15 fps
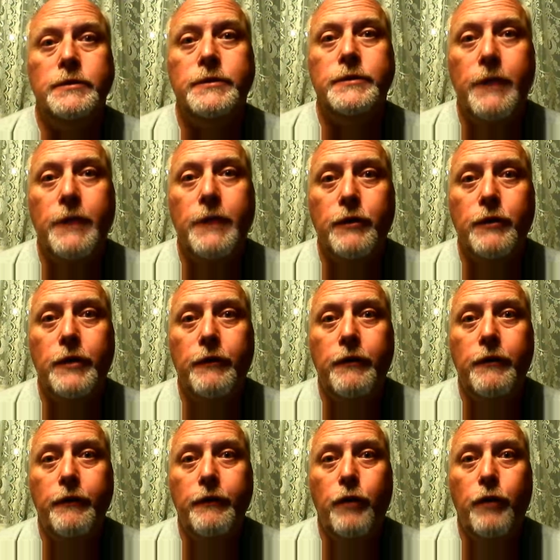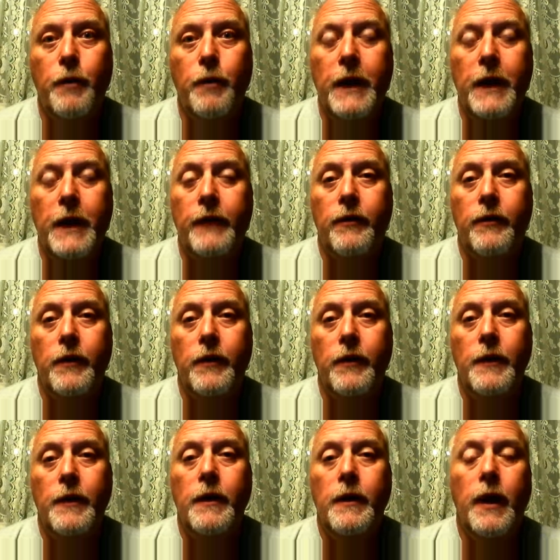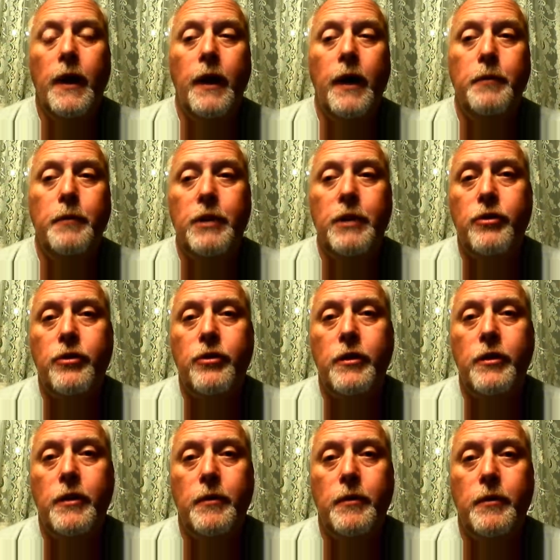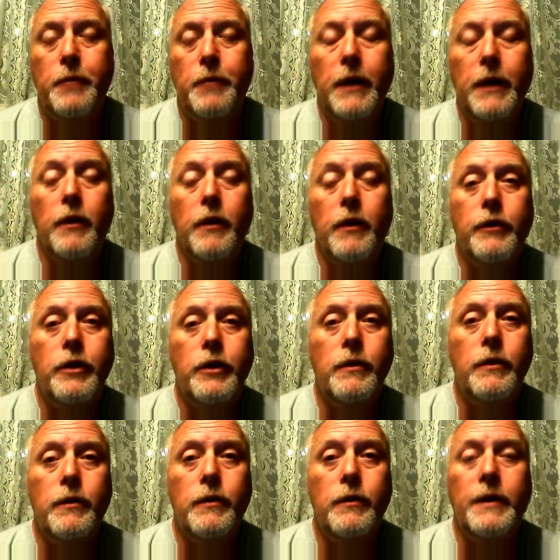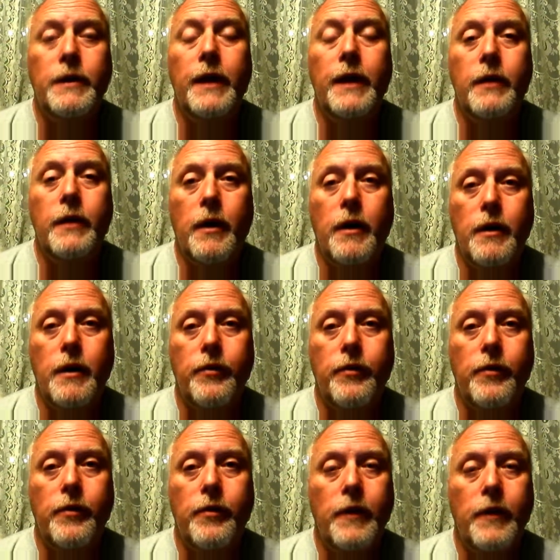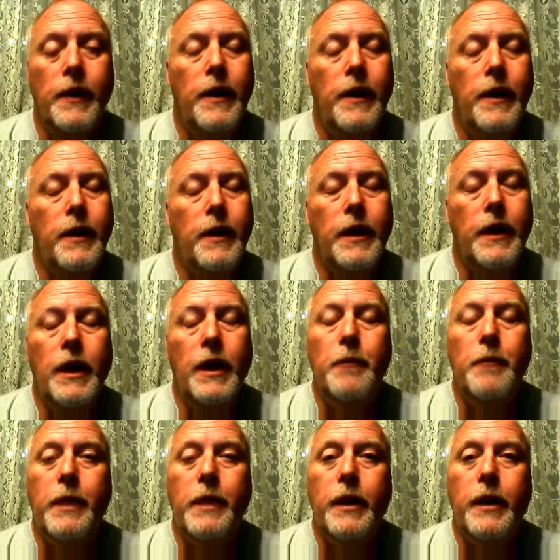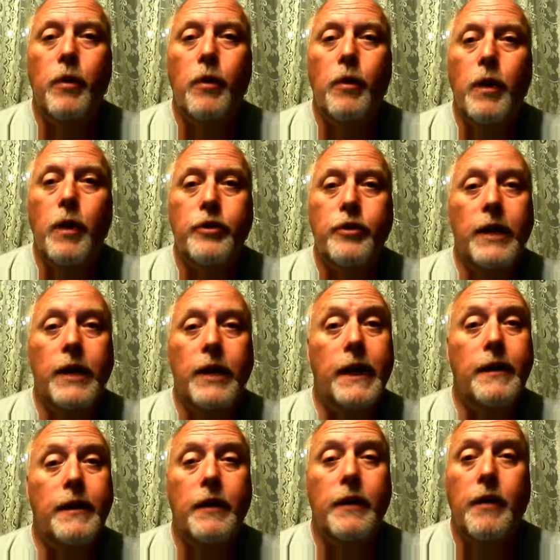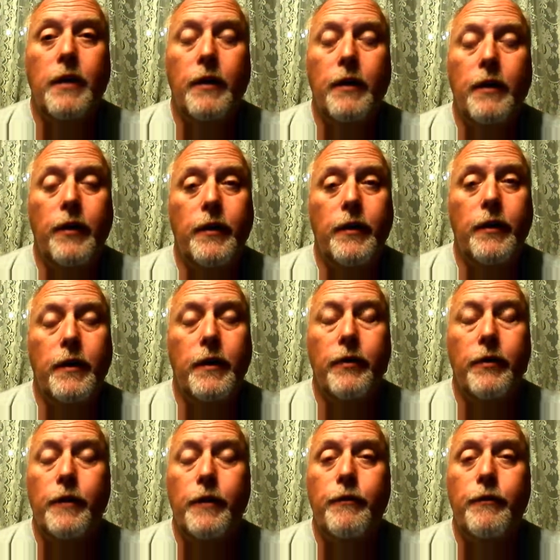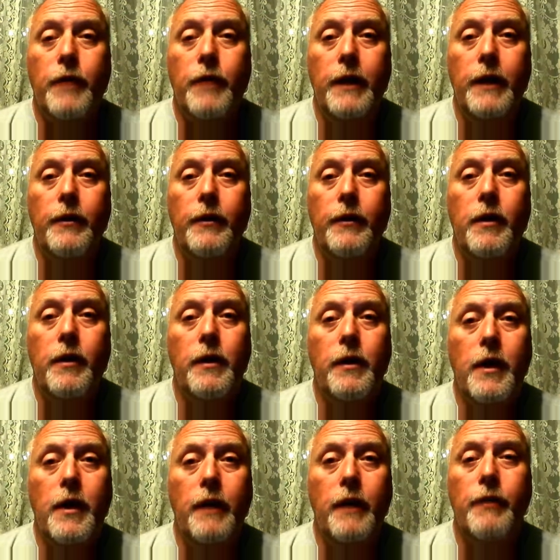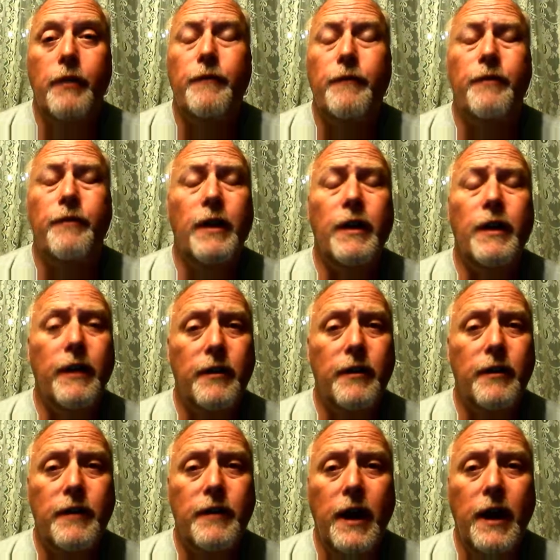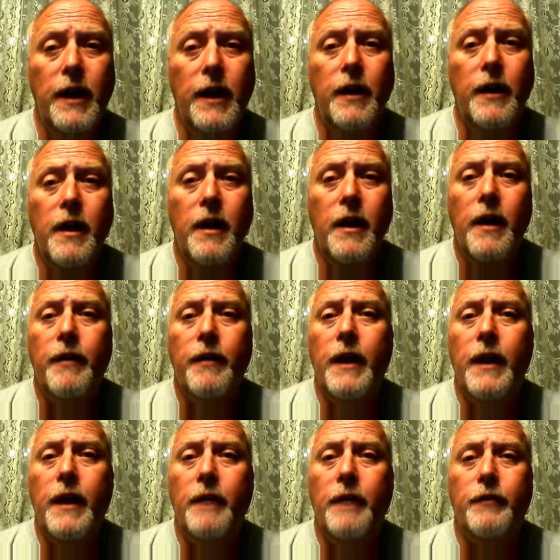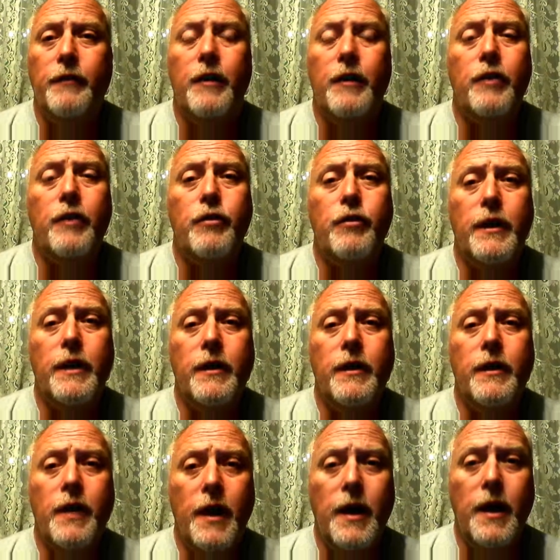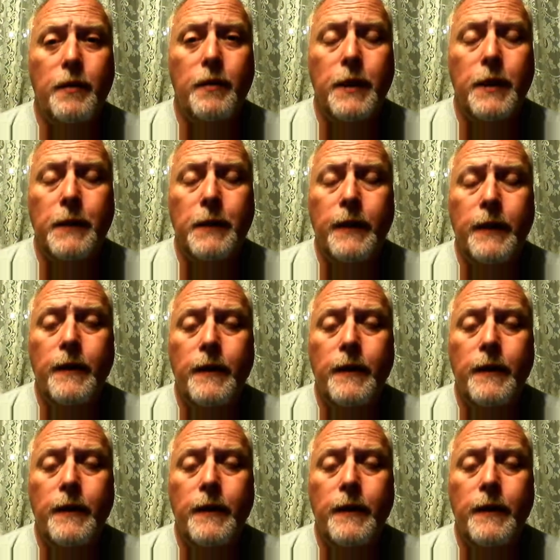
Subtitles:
several different formats. I had mentioned in PLO2 TED Talks. Anybody can watch any TED Talk that there is. They're free, they're online, they're very entertaining. They have a very strict time limit,